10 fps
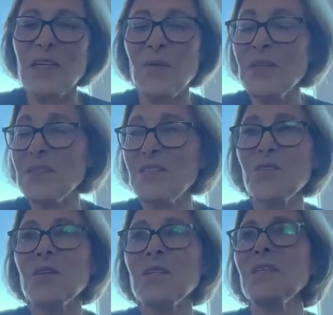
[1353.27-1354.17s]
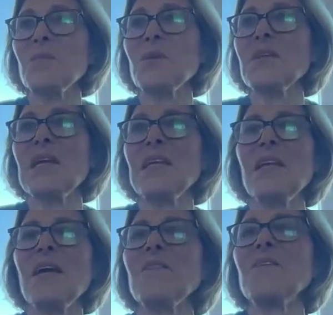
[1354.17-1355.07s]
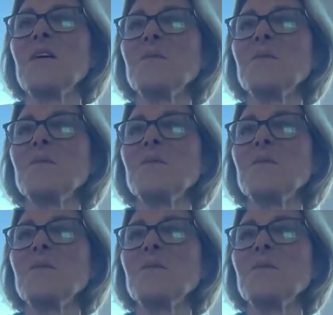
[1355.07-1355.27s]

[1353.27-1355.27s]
One of the stories in the book that I love,